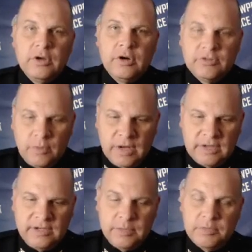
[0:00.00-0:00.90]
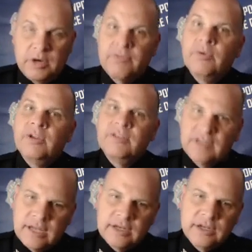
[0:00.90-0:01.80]
our SWAT team, our
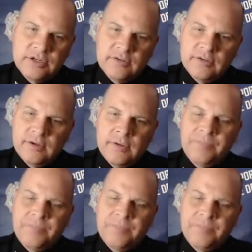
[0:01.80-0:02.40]
forensic technicians.